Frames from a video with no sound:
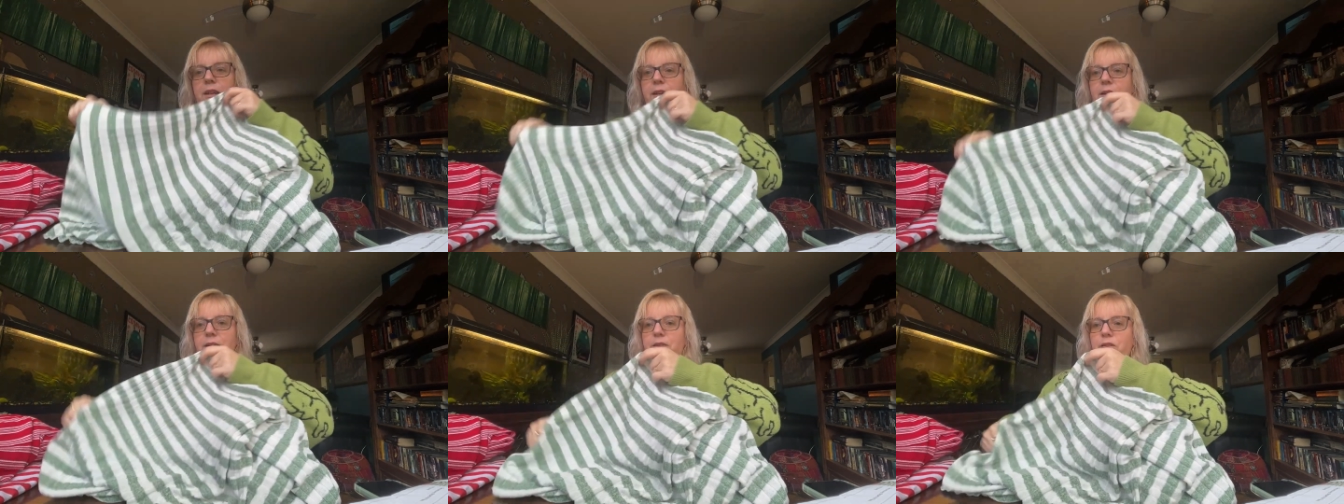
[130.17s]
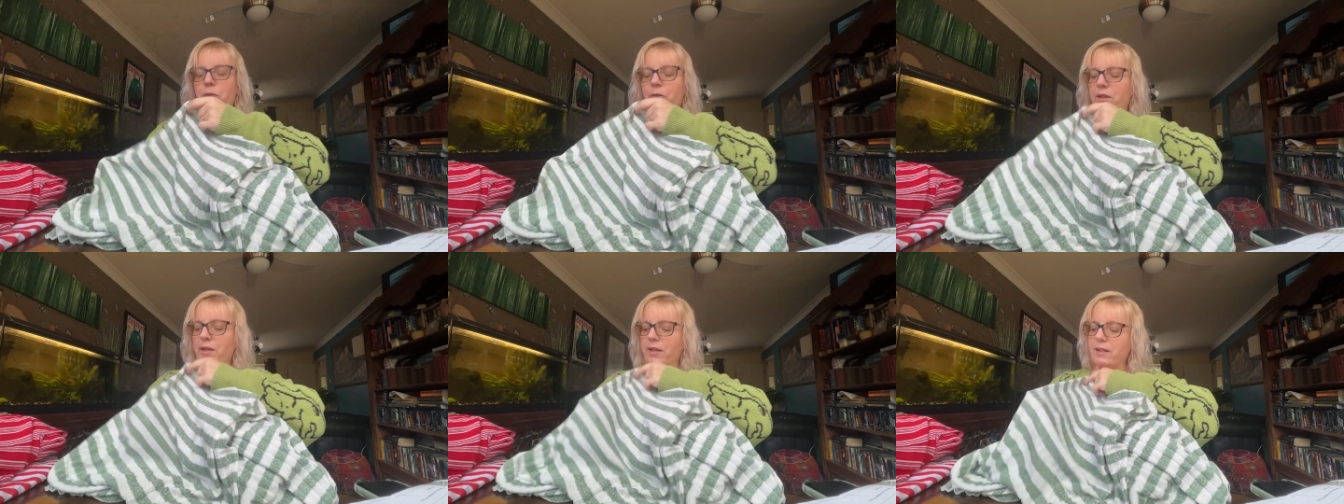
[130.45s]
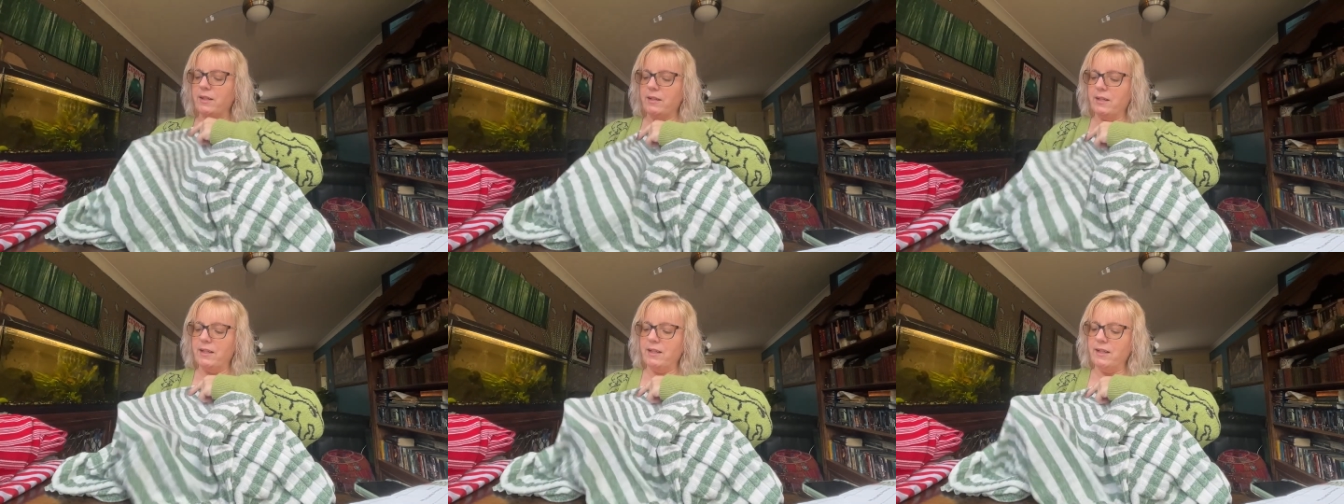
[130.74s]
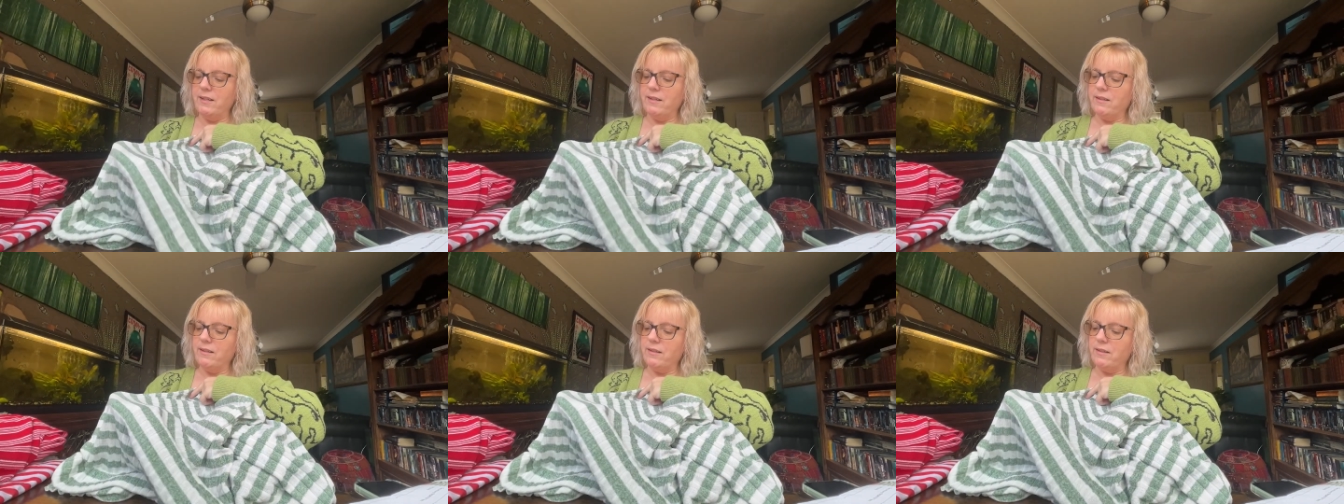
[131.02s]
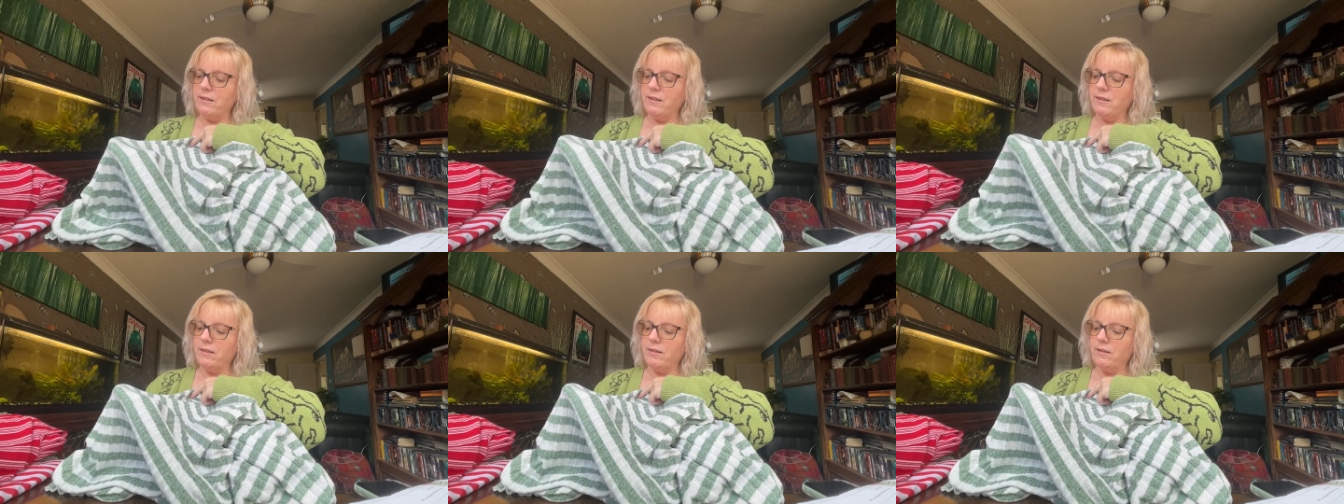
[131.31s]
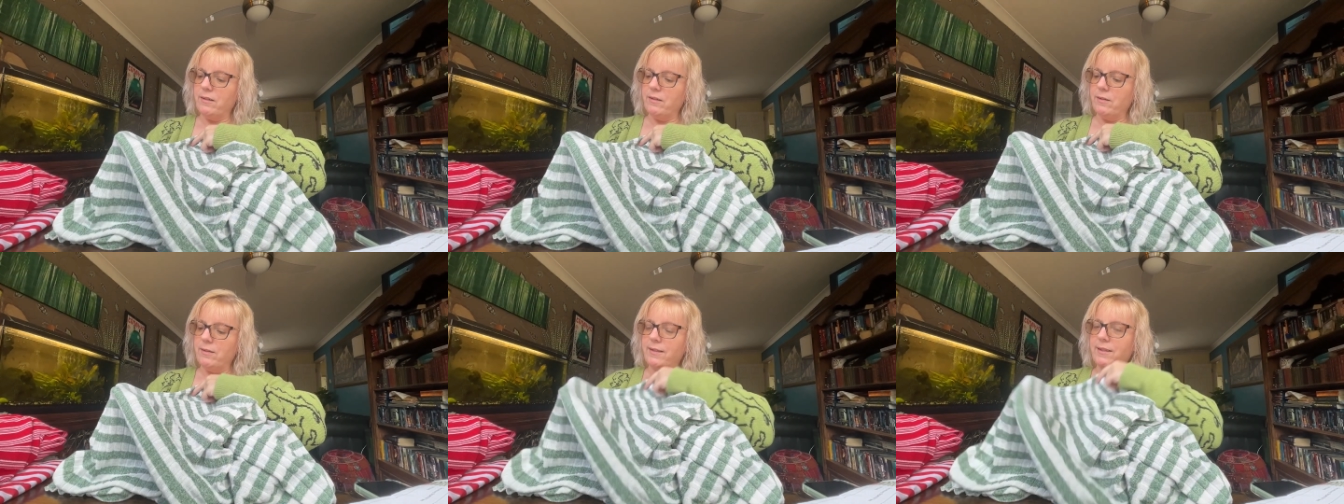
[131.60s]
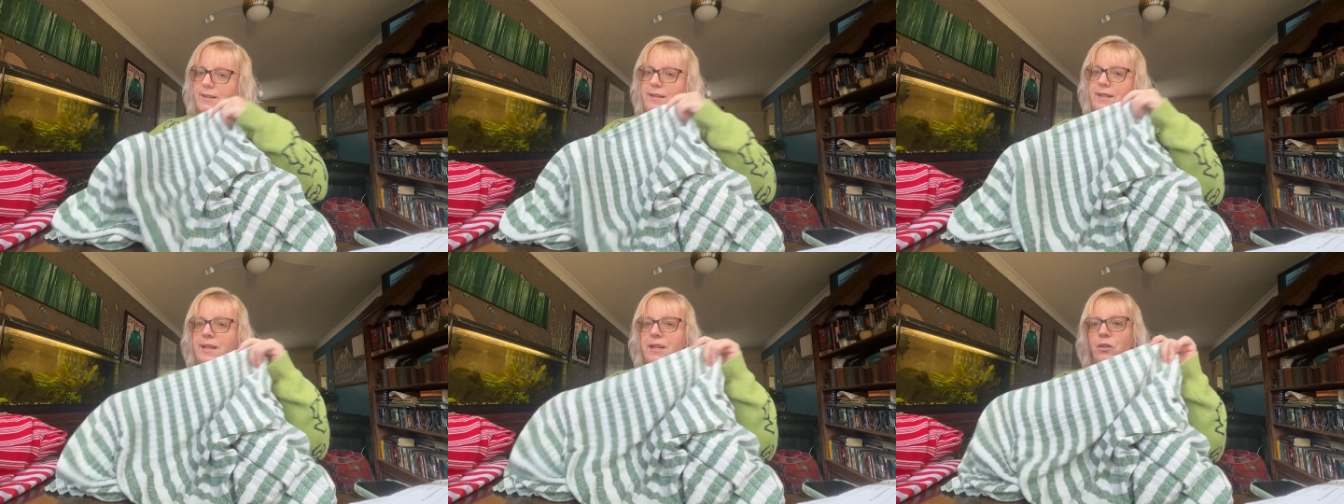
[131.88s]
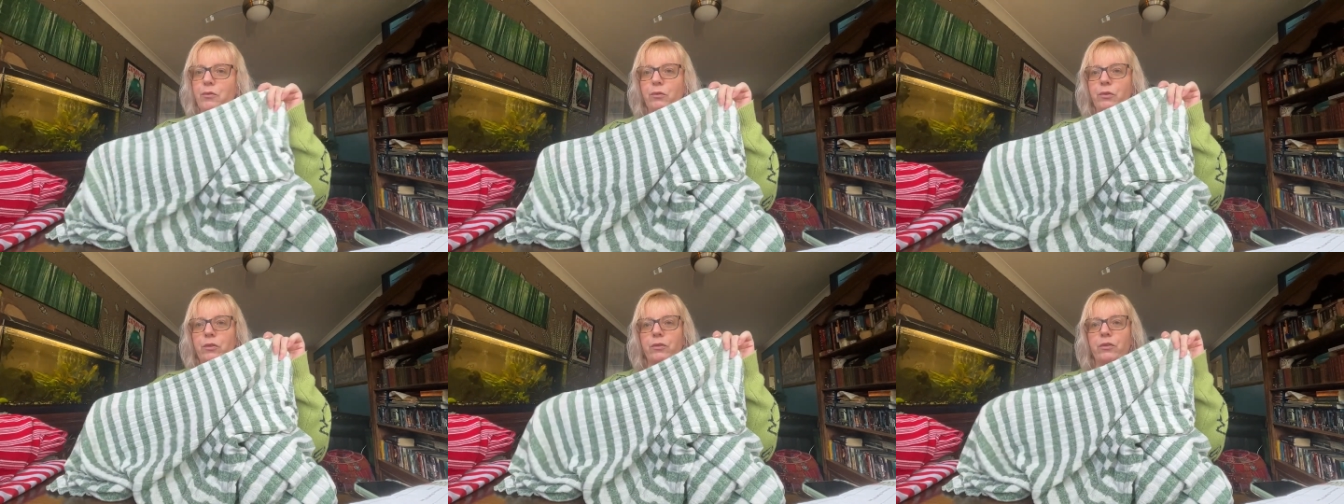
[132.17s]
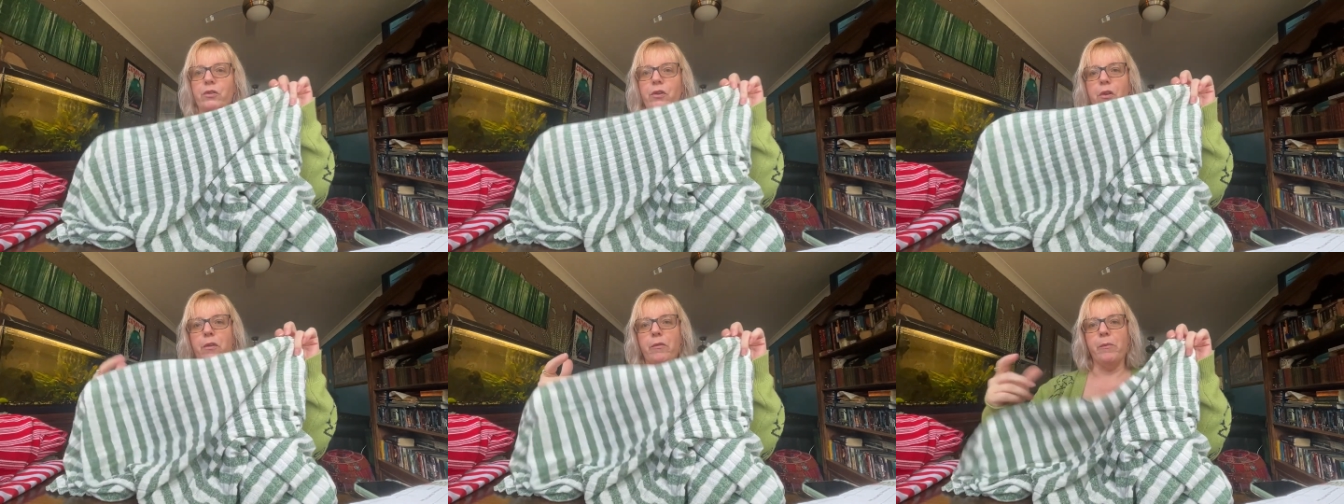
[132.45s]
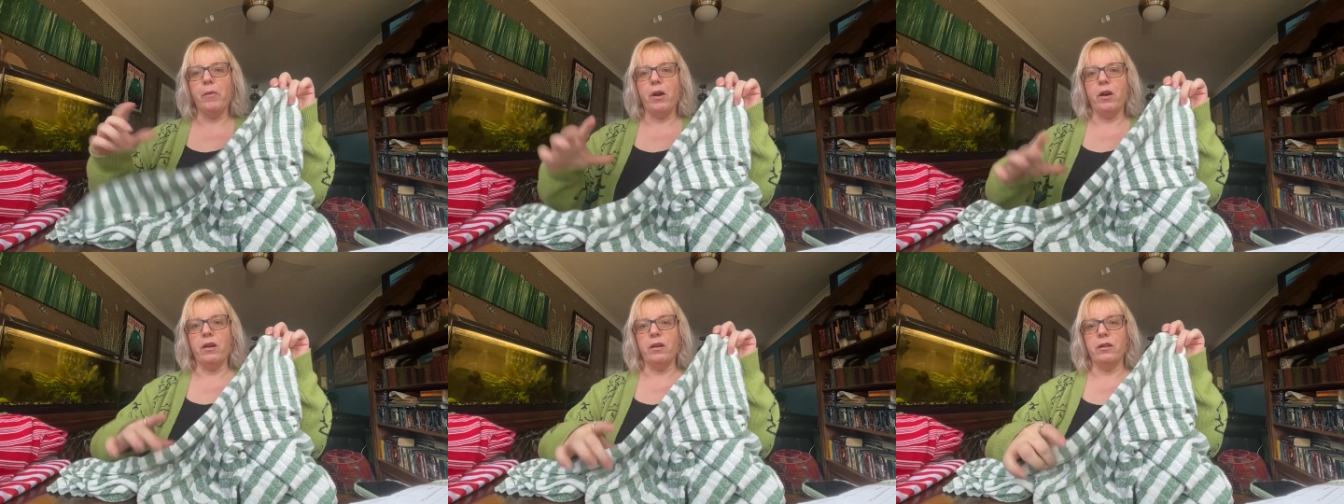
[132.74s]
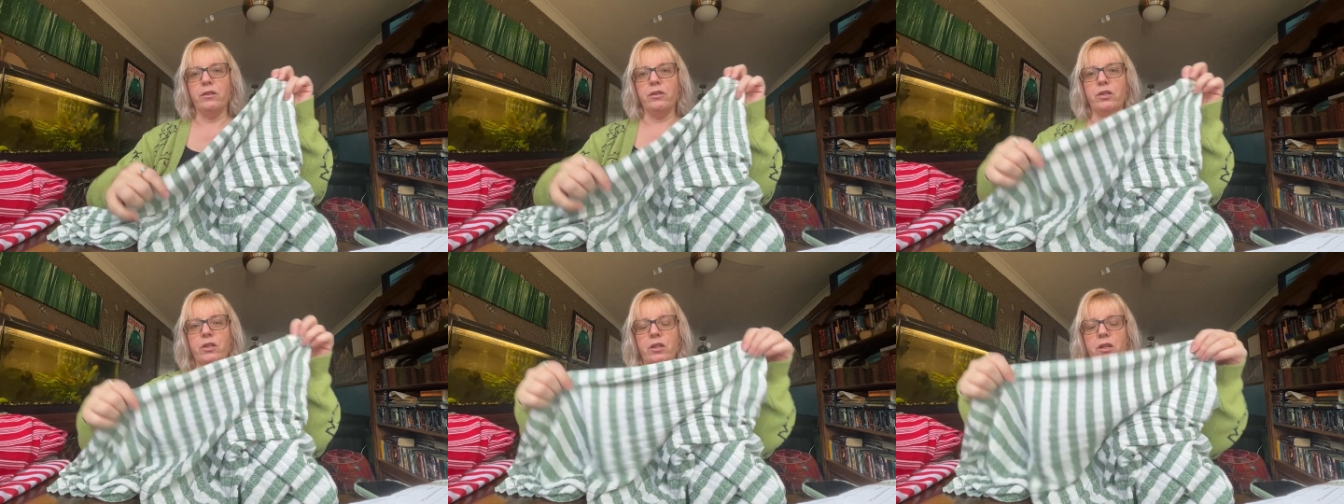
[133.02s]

So it isn't see-through so much,